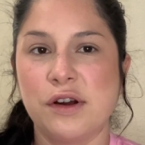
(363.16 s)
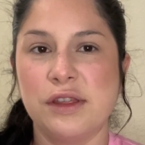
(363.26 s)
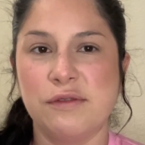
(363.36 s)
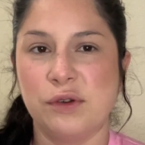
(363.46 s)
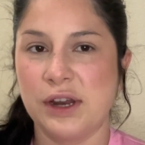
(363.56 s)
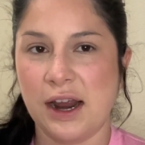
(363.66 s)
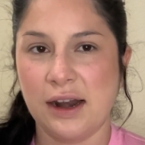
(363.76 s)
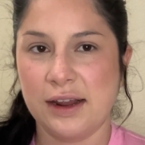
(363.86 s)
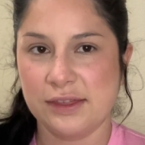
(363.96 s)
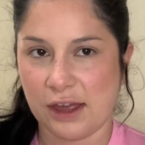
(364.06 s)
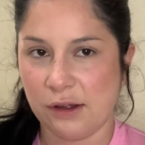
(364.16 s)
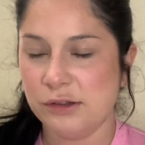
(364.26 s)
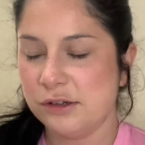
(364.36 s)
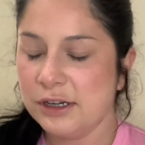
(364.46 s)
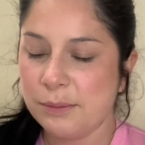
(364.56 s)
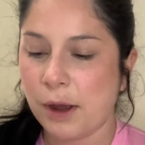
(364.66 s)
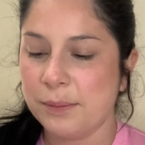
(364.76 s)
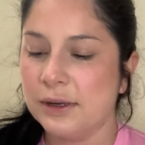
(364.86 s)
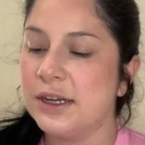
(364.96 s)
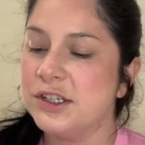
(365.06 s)
they've only had like the elderly
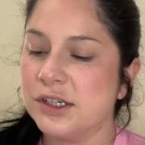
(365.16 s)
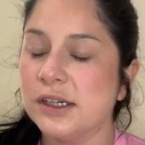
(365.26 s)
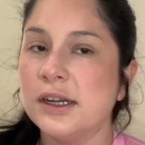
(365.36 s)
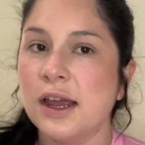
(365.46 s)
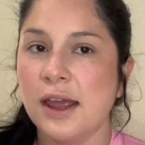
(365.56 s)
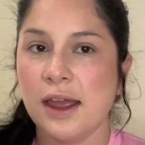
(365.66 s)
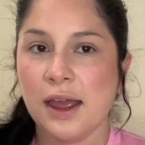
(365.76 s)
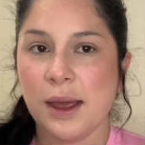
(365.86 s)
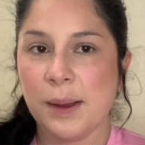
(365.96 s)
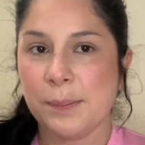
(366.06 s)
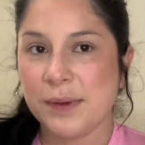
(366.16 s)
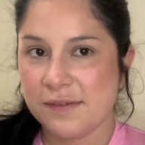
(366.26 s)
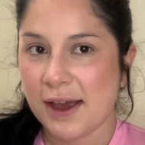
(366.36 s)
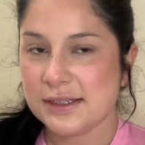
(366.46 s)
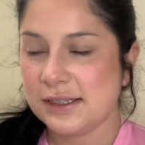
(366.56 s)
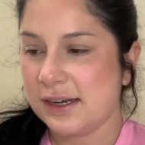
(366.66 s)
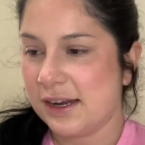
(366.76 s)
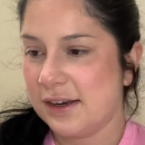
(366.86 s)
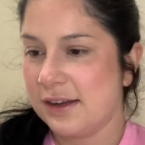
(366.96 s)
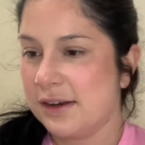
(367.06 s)
population be
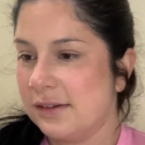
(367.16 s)
vaccinated.